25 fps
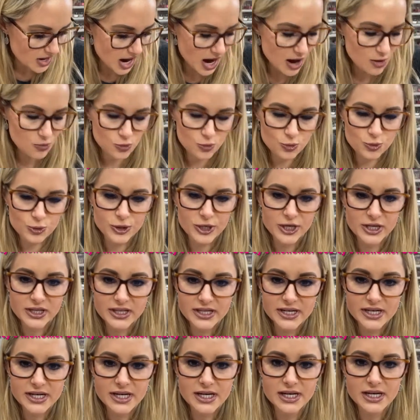
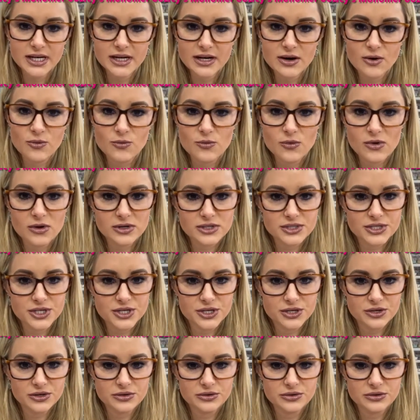really want to
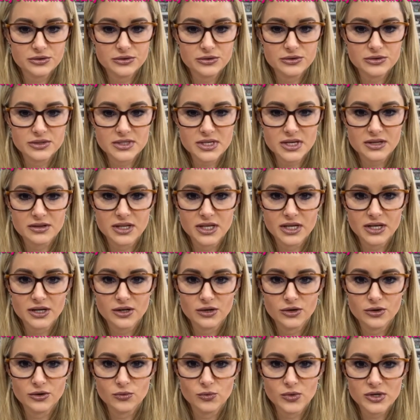use
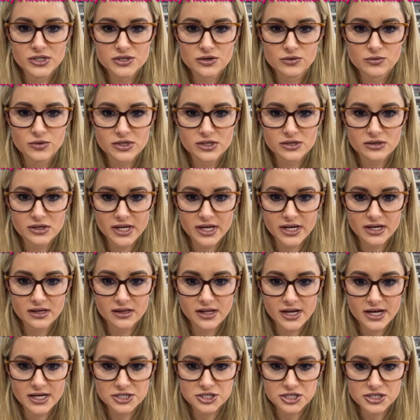the Winter Wonderland
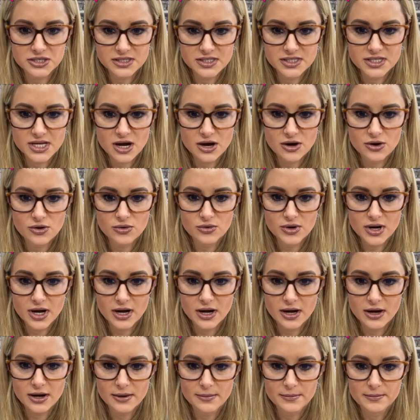collection. So,
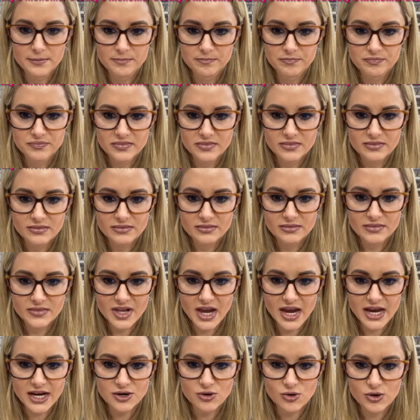
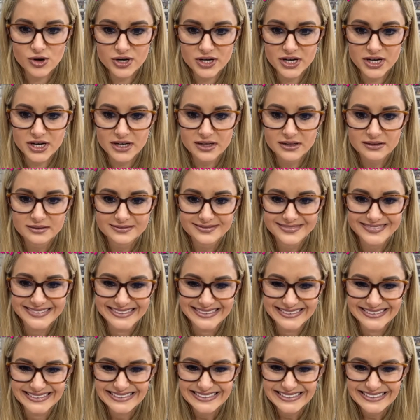hey Courtney,
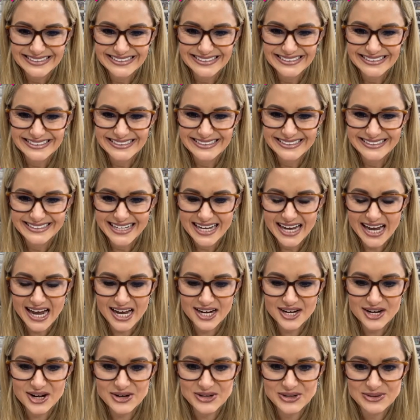I
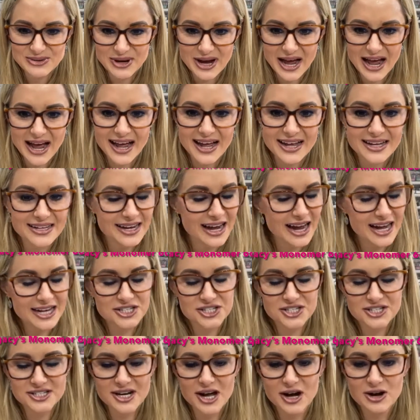know you, I
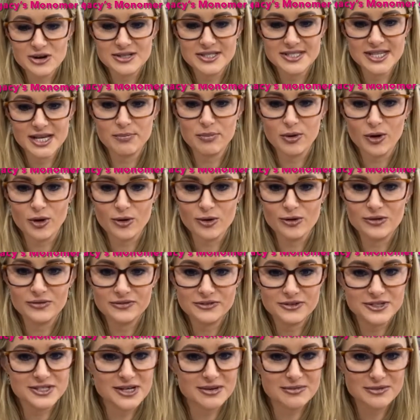just know Sea Pearl
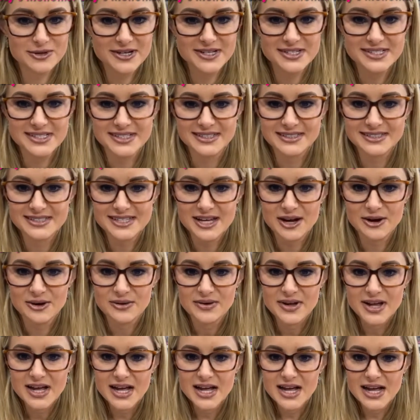for some reason.
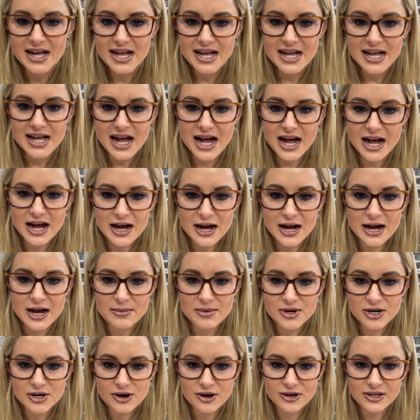So,
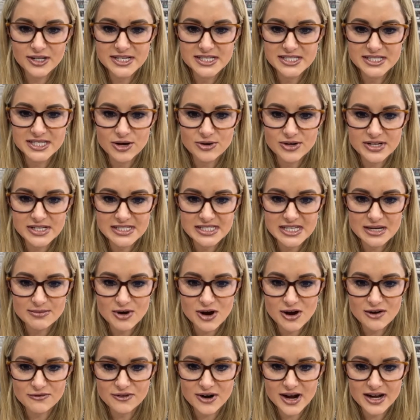Carly's soaking some
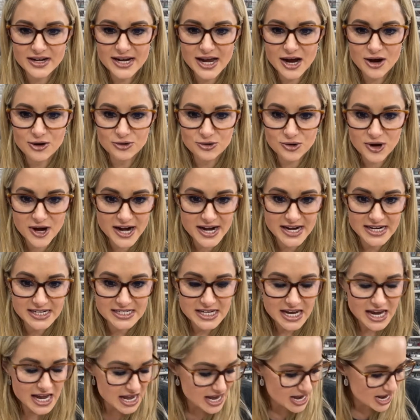off right now. Great.
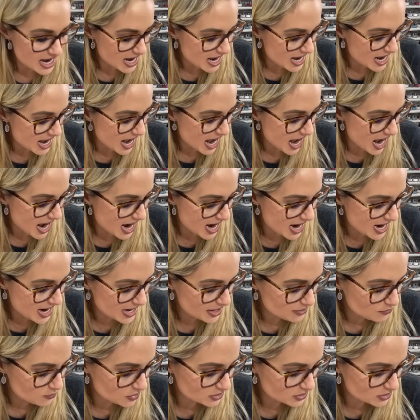I want